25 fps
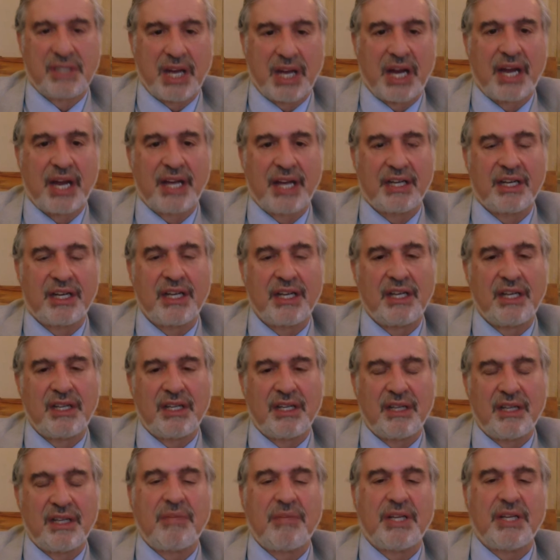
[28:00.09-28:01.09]
died
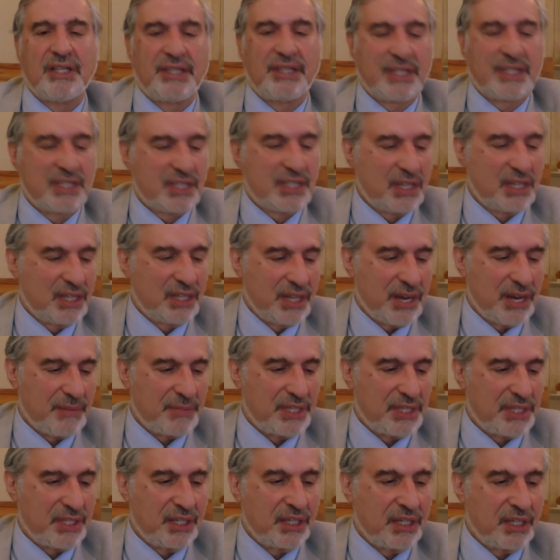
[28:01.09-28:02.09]
in buildings
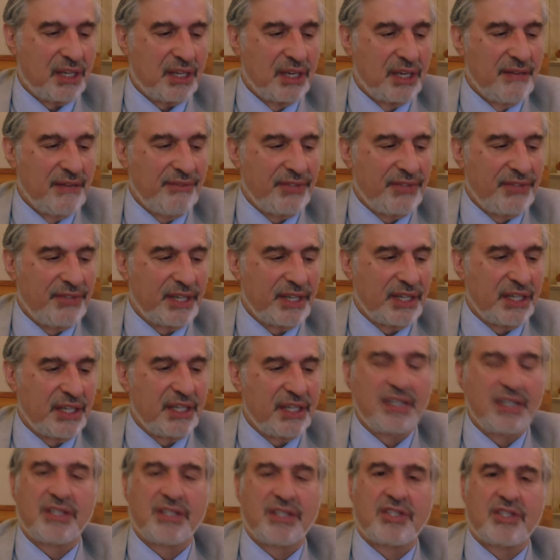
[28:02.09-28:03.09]
collapsing
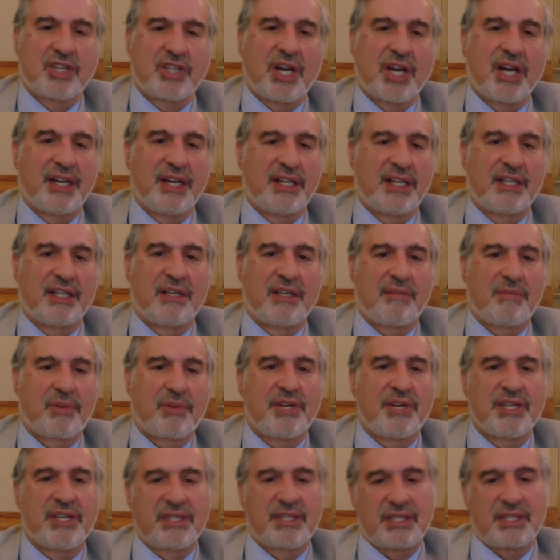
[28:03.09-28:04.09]
in China. And it
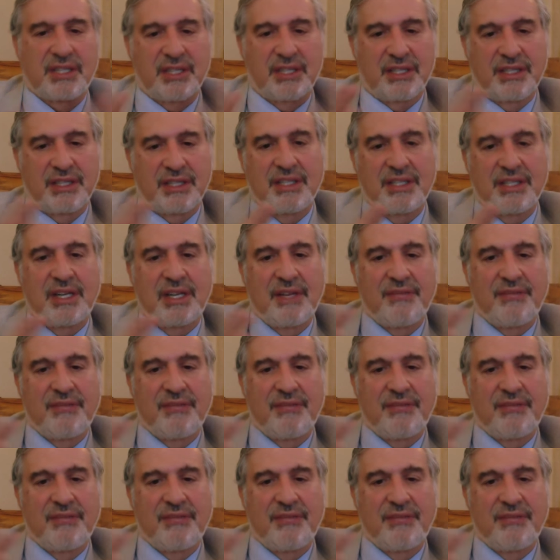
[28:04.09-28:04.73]
points to